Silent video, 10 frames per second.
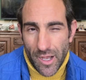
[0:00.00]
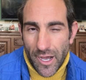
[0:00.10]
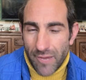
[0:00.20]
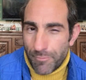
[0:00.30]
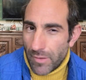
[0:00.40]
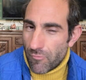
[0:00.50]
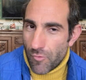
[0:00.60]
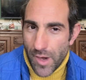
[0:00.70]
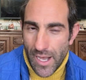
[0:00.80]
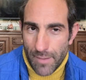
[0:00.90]
I've been
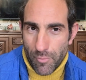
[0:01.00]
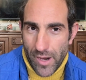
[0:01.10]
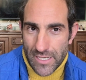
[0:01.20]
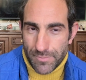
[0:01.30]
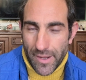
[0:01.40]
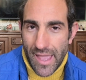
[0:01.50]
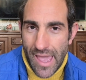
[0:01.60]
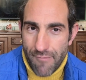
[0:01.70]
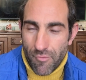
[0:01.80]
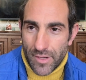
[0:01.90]
really impressed by
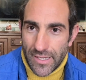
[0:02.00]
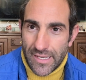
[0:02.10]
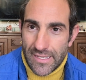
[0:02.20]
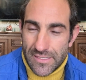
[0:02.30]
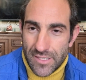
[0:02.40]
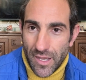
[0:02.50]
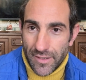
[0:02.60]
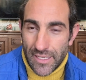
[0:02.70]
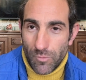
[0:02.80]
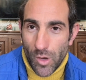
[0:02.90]
everything he's done.
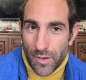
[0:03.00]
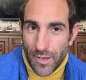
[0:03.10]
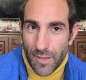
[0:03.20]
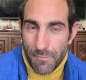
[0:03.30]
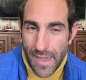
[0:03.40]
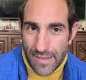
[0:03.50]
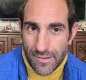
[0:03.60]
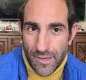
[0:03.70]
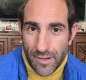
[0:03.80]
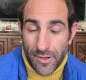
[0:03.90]
He won a maiden
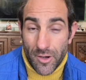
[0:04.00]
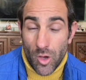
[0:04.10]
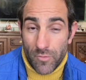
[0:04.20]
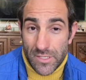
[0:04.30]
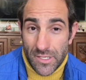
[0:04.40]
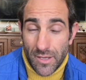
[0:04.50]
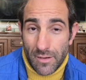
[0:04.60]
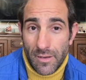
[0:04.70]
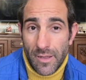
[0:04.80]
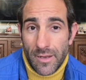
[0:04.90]
hurdle and a novice
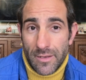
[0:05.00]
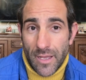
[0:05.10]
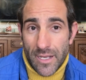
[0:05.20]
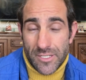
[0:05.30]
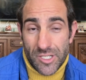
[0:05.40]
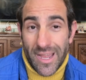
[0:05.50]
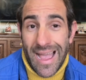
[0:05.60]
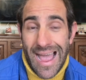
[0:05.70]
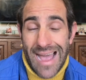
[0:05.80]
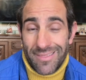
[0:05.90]
hurdle last year
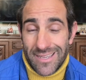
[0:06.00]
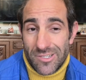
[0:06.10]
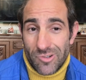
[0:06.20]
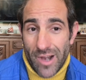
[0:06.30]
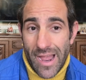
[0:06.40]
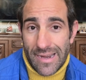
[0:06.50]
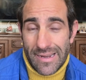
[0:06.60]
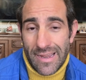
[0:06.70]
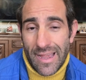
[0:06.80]
at this track.